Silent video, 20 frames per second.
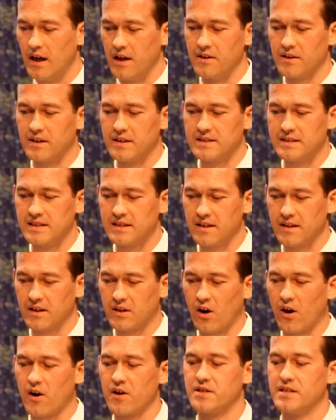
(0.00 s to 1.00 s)
And you can see that the
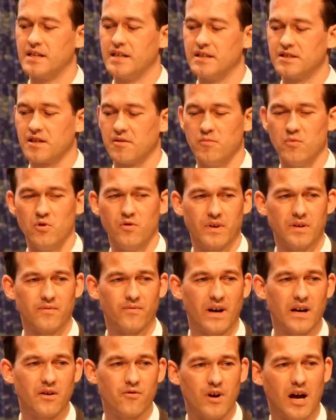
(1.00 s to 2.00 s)
CAR Ts are moving
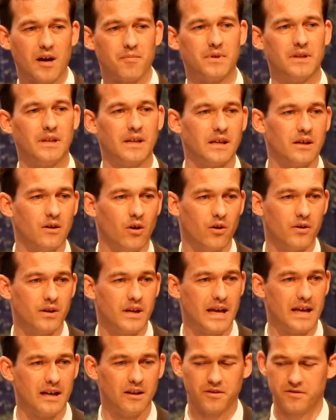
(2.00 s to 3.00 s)
very rapidly
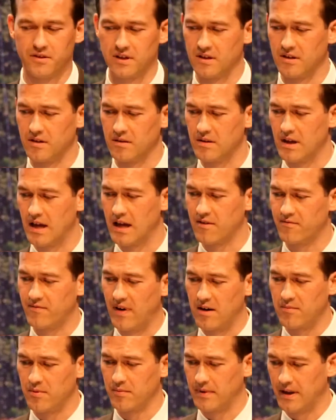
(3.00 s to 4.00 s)
on healthy
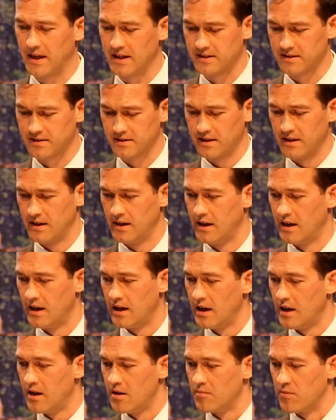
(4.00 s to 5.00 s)
fibroblasts.
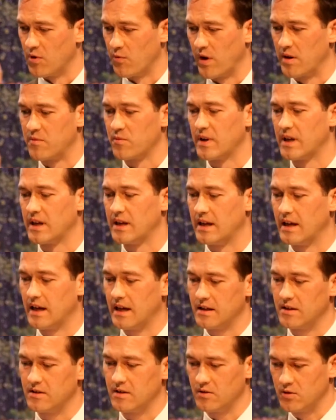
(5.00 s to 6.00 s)
But when we
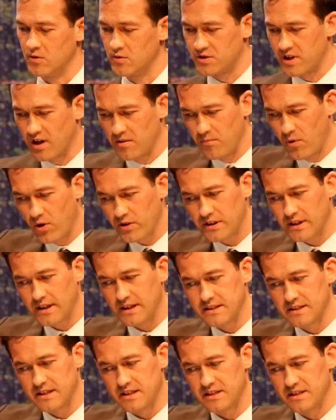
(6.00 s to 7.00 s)
used our
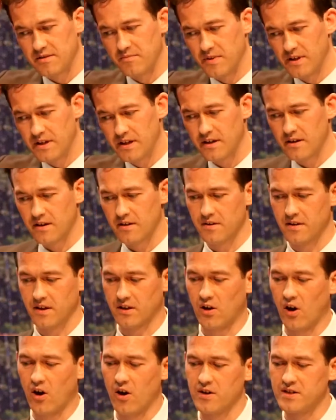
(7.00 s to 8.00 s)
modeling system here, the
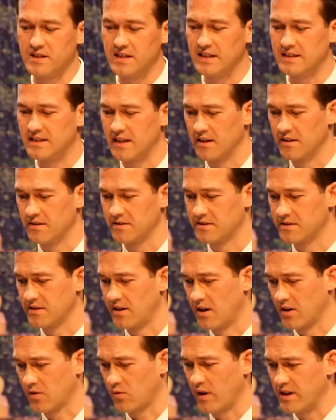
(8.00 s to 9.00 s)
CAR T cells
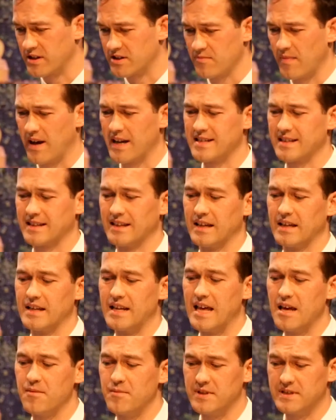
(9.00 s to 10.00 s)
are quite dramatically
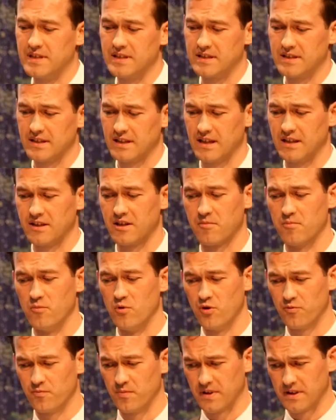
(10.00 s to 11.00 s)
inhibited in their
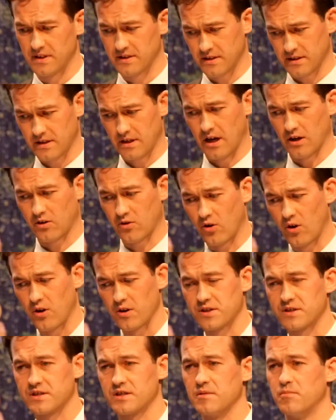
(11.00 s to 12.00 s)
movement
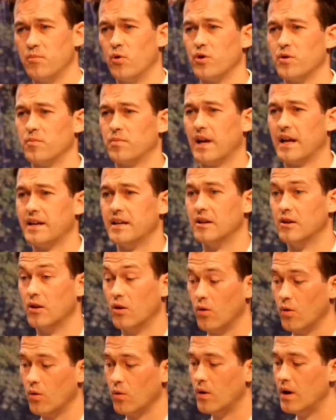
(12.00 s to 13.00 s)
across the protoplanin
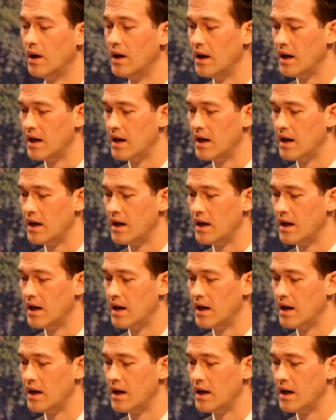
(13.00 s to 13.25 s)
low